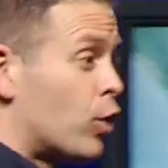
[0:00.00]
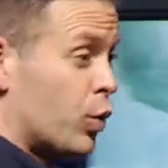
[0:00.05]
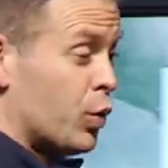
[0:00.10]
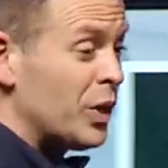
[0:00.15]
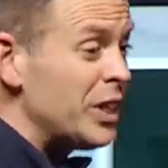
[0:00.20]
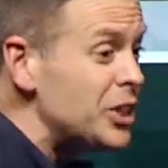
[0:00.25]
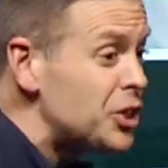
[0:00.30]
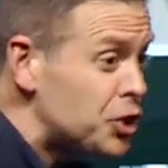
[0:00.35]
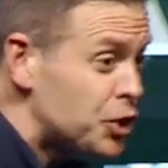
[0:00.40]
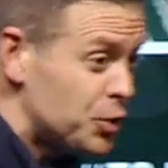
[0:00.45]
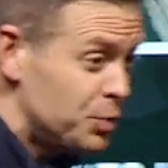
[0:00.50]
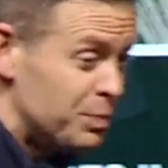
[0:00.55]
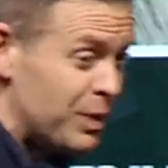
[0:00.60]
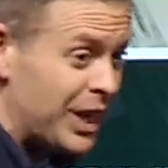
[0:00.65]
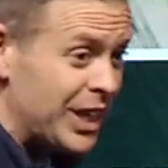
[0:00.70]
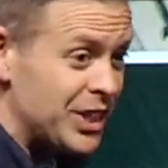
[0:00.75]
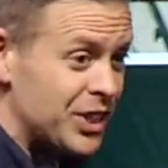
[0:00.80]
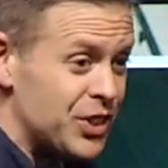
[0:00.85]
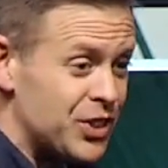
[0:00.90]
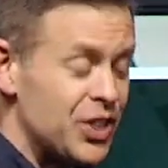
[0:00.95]

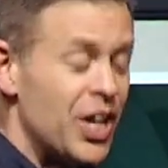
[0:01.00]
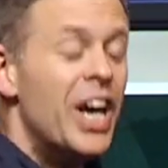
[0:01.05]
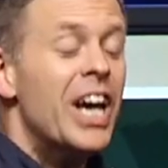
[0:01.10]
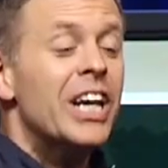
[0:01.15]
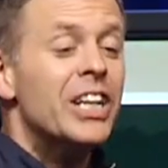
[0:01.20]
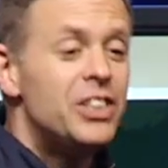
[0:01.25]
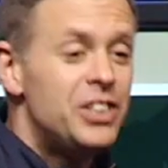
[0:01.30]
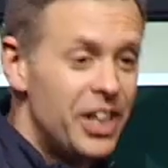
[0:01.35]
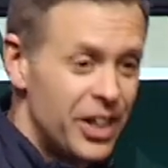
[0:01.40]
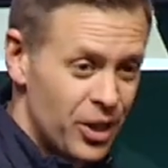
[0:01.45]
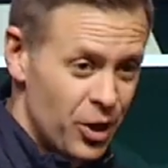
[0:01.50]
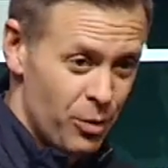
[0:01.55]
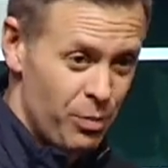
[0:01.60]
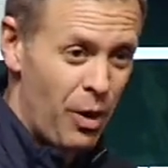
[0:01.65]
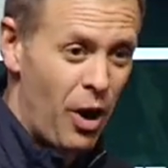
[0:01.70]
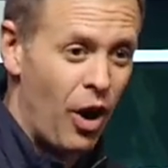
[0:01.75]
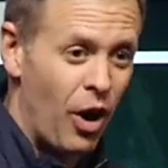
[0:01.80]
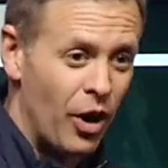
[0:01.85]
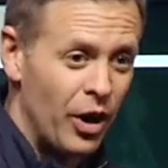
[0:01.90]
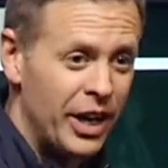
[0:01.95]
Christmas dinner
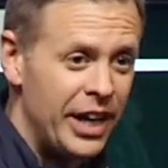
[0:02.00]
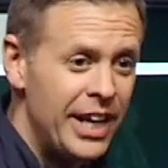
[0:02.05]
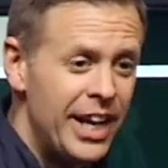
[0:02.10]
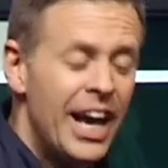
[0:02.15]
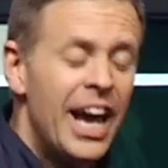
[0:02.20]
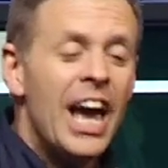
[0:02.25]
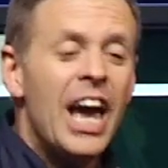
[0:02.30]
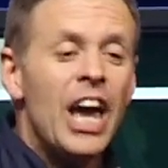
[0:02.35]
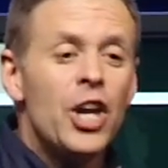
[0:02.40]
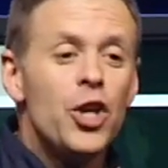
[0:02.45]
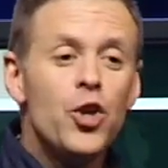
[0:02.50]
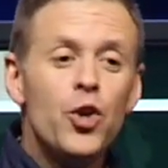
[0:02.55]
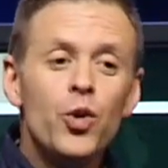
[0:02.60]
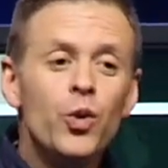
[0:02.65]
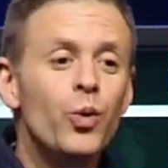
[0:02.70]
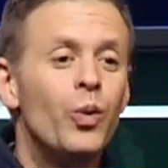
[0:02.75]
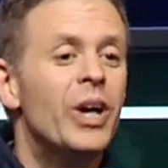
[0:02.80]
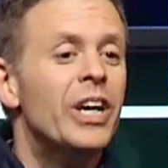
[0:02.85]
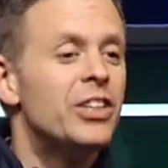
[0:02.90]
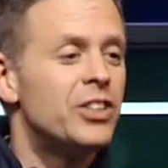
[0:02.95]
party,
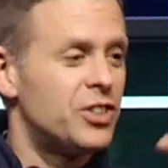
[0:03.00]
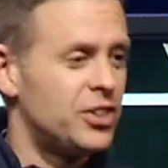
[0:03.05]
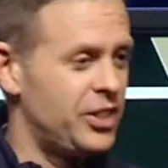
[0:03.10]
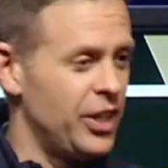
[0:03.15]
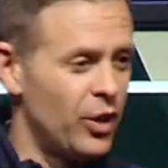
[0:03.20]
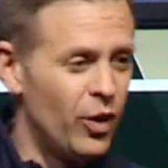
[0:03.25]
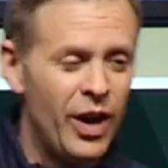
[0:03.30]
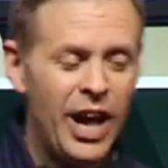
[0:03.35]
you still